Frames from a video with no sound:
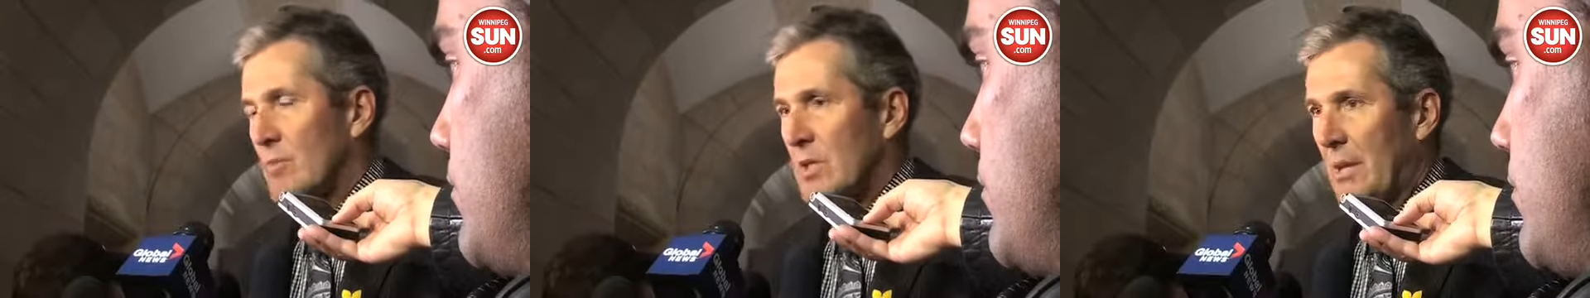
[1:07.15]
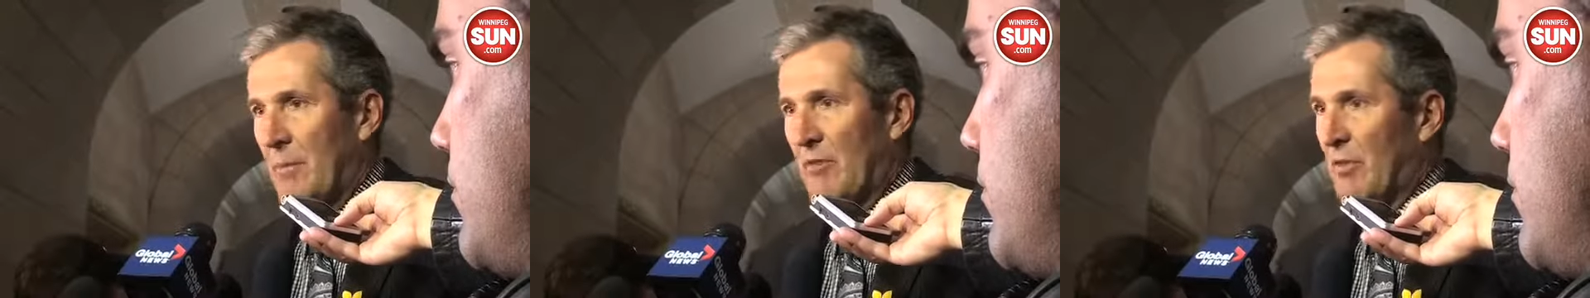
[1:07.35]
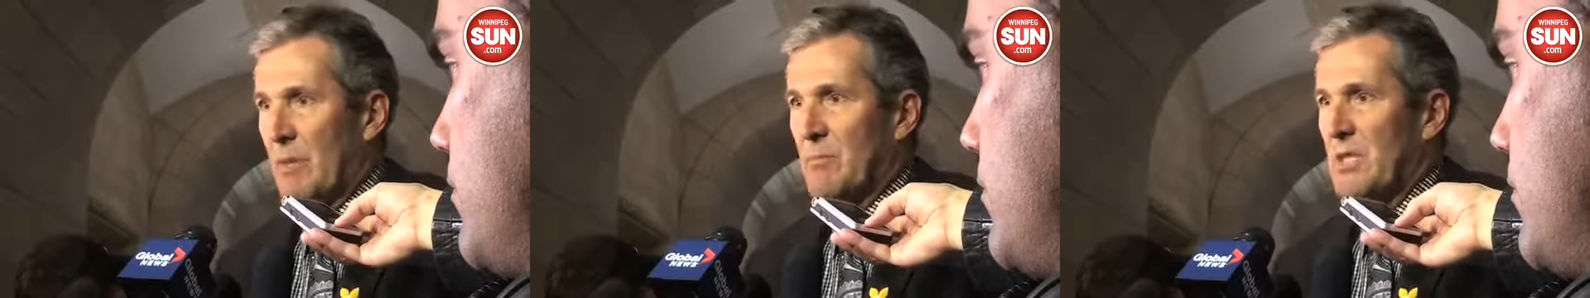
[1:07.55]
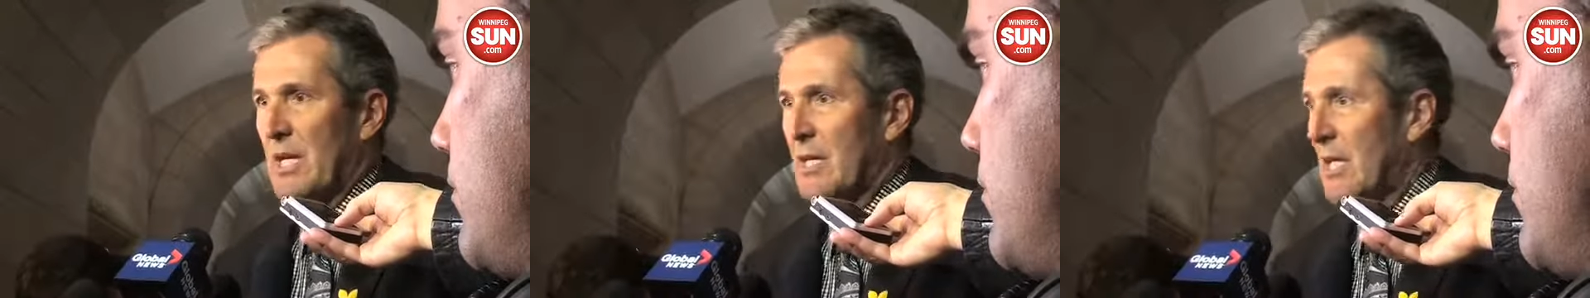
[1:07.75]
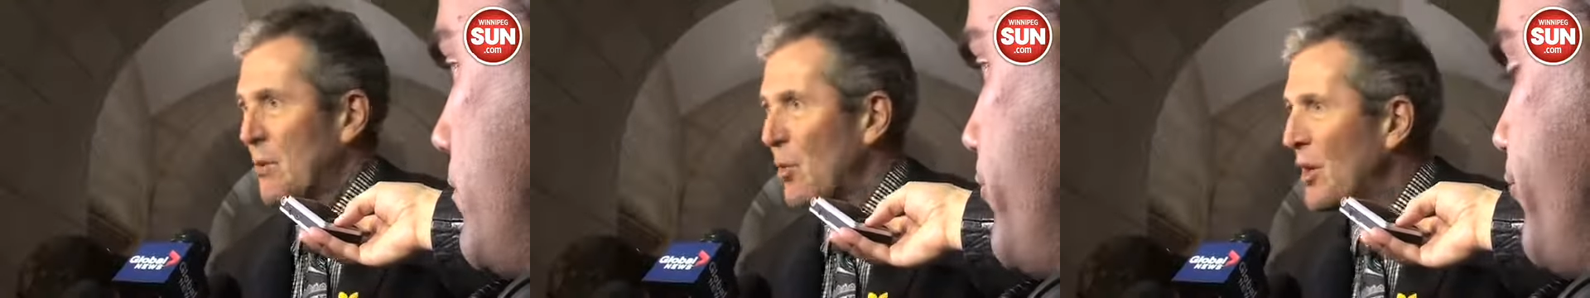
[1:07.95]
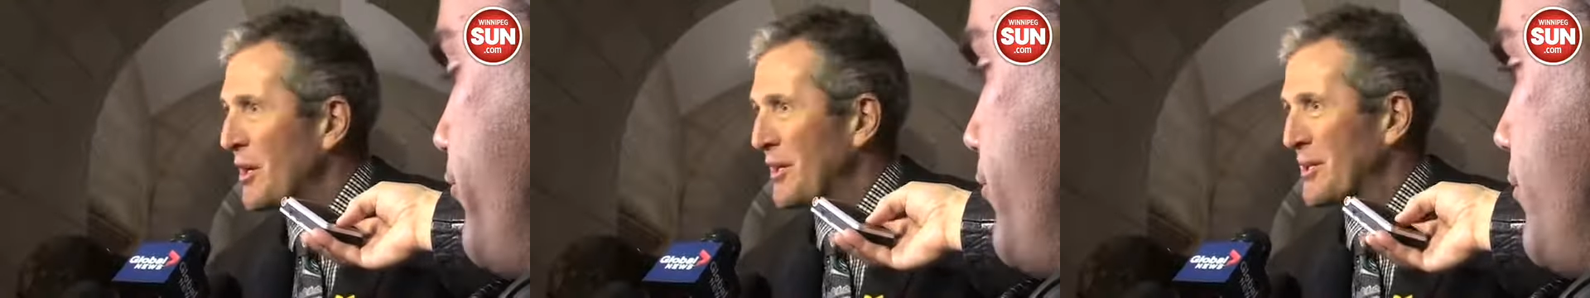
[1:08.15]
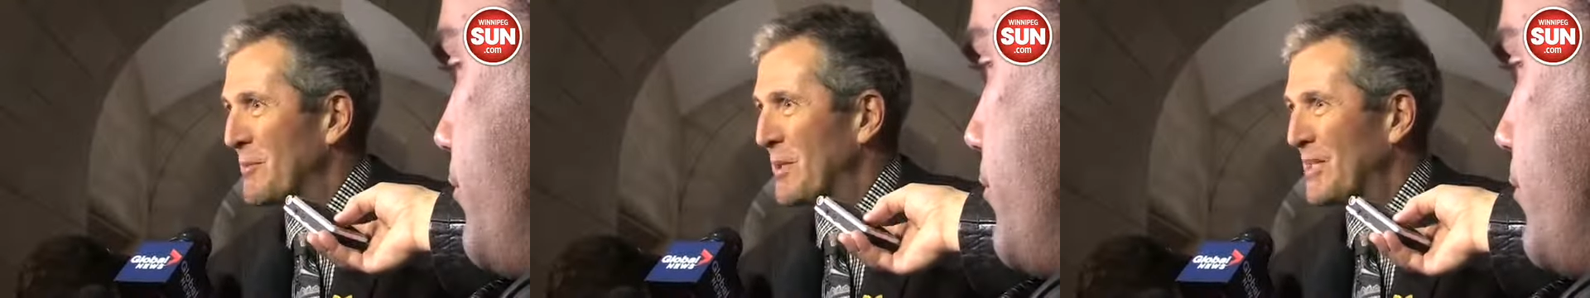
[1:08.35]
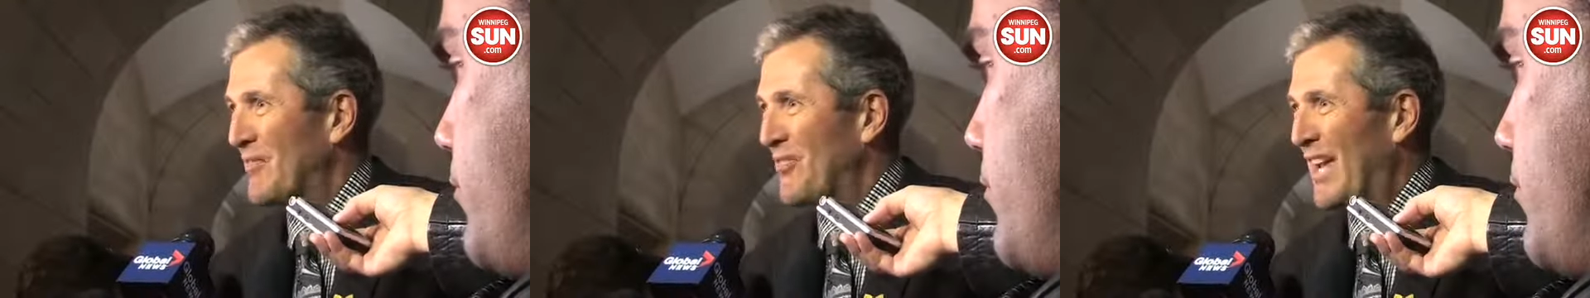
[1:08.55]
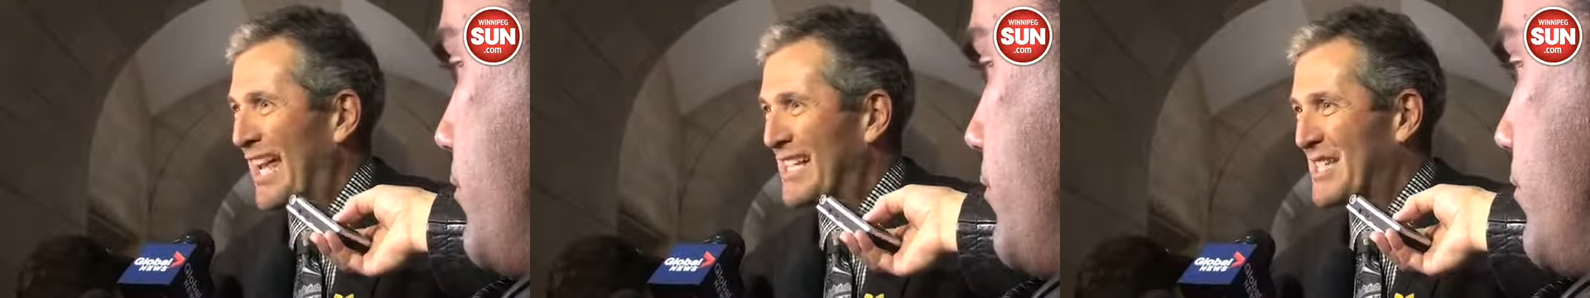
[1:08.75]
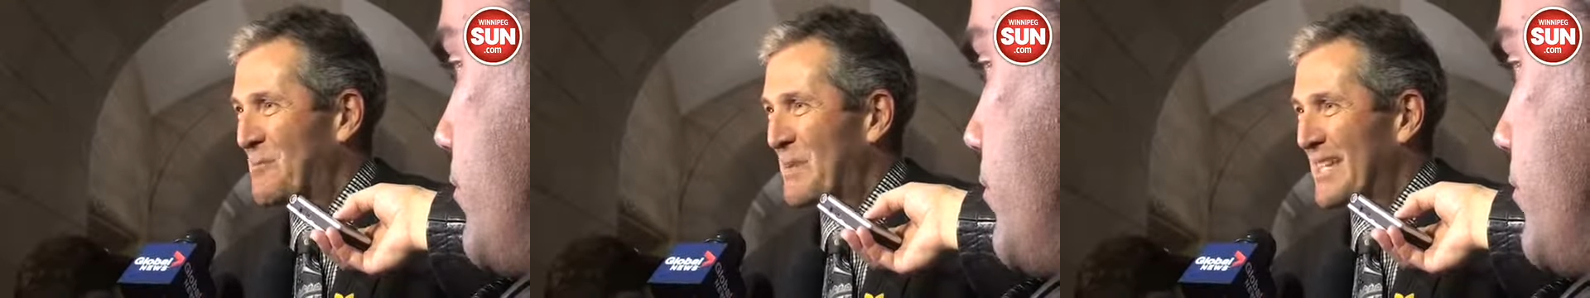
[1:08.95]
some of them say they weren't, but the
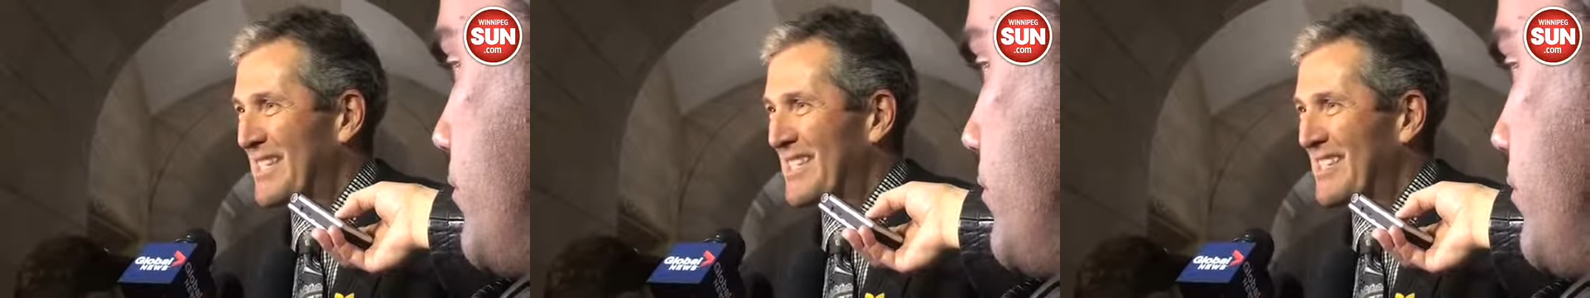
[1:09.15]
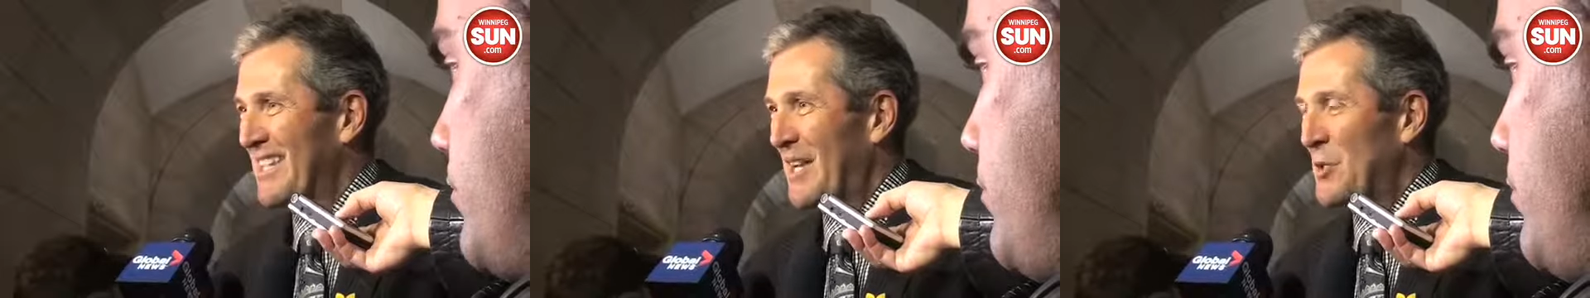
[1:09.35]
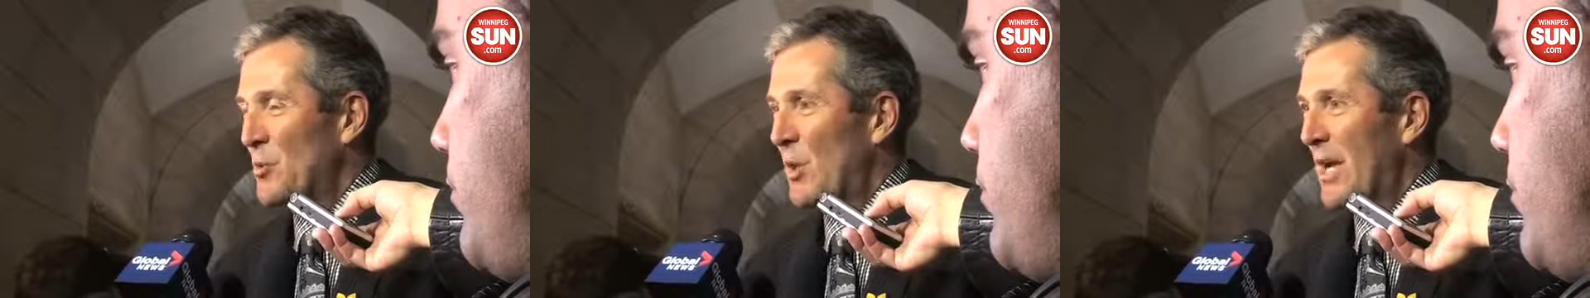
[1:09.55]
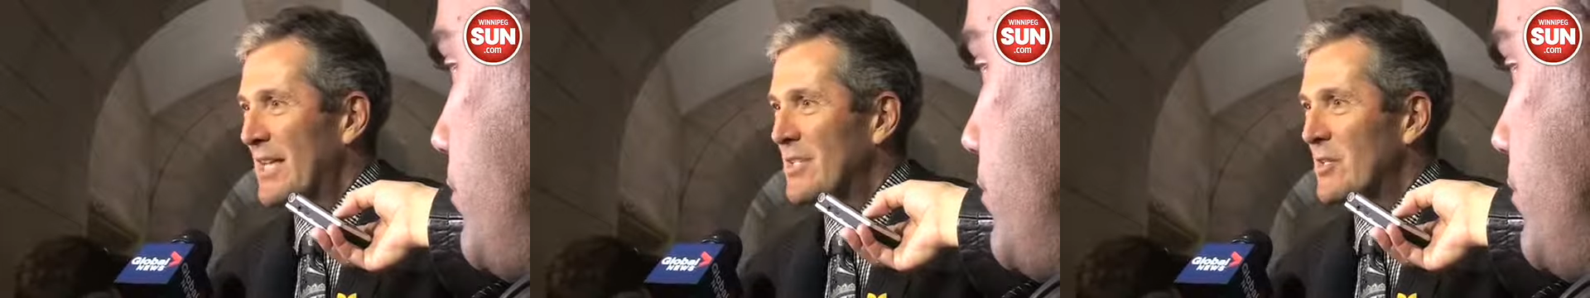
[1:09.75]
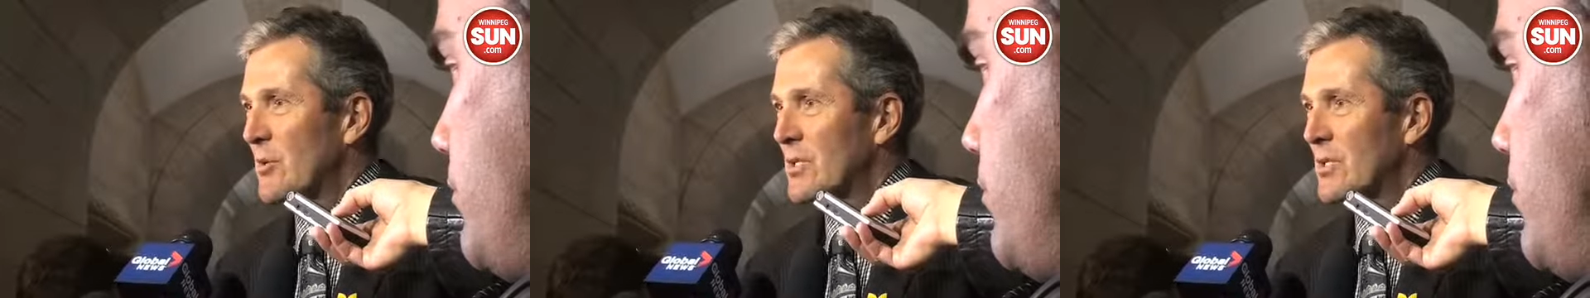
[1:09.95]
facts speak otherwise.